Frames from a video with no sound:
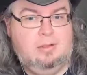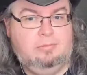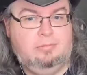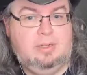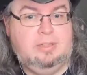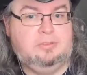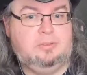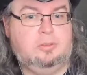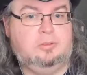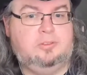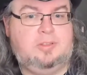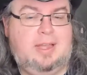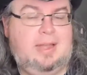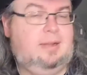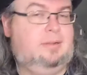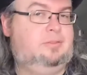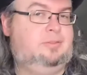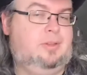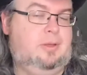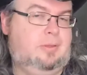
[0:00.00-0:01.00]
Resource
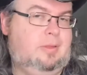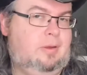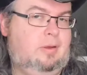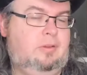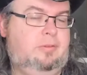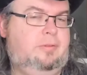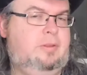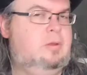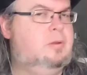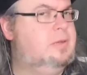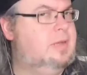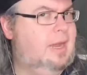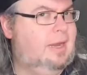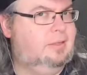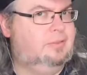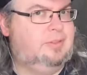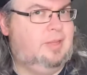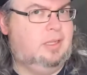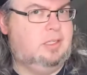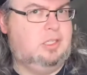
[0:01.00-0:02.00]
deck. So there are a few
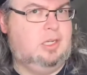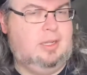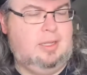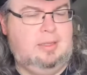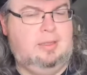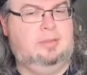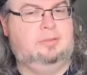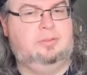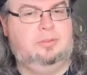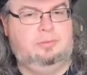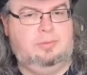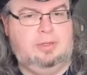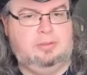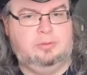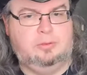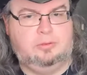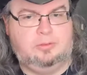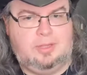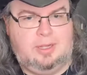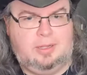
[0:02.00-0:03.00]
decks, actually. There's a
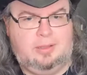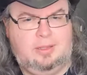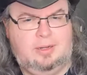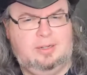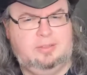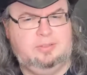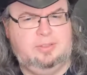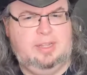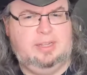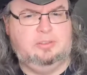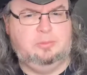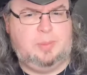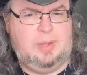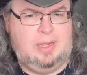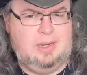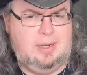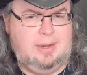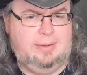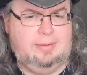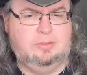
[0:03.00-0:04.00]
resource deck. I think there's an
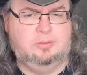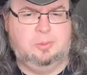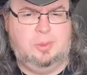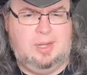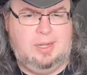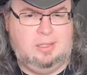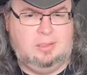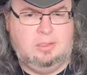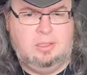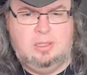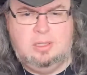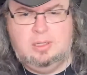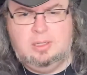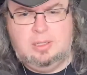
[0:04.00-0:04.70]
XP deck as well.